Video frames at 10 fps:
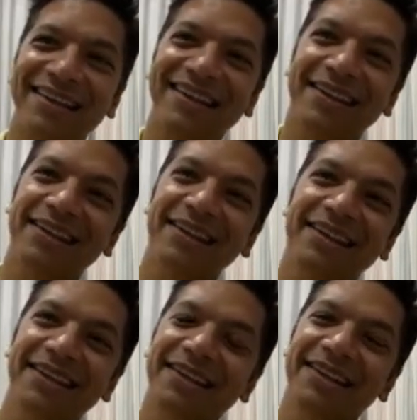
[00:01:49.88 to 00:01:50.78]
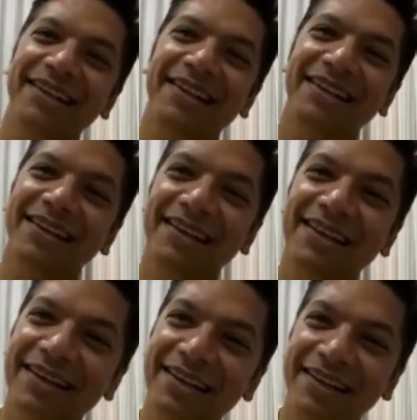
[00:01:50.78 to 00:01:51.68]

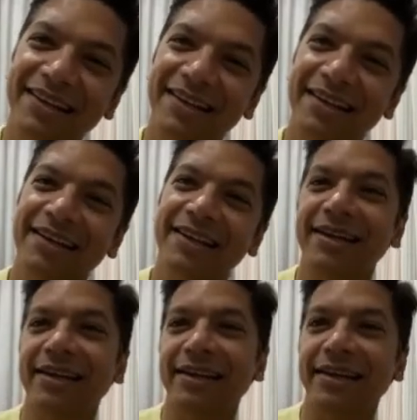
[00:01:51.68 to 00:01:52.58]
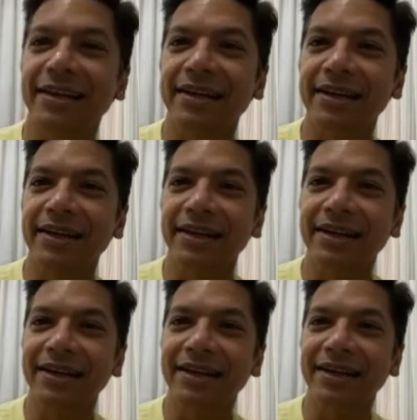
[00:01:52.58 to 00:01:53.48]

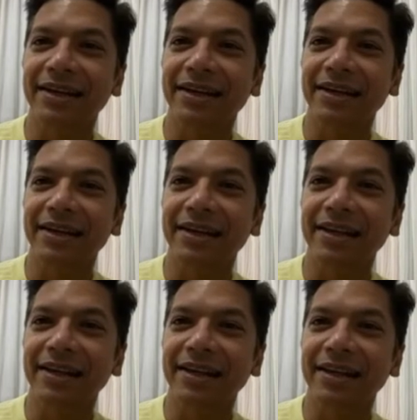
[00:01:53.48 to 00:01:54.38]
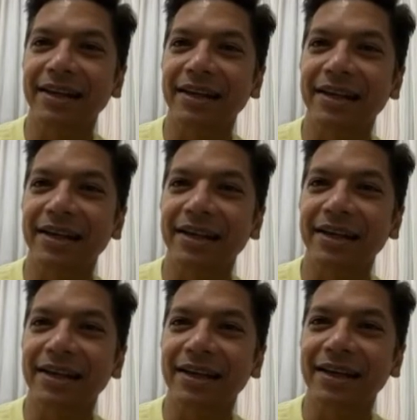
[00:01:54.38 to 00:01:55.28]

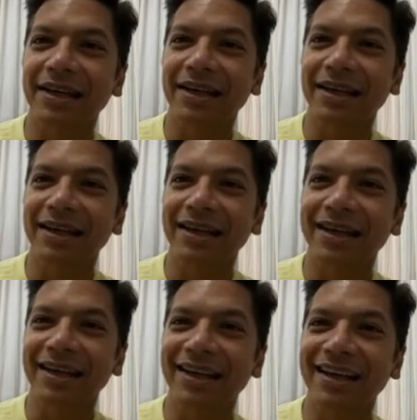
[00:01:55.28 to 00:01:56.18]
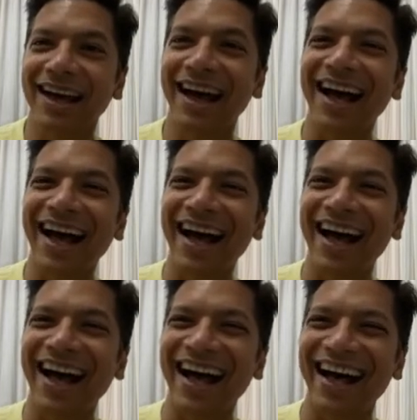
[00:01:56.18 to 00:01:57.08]
No words are spoken by the person on screen.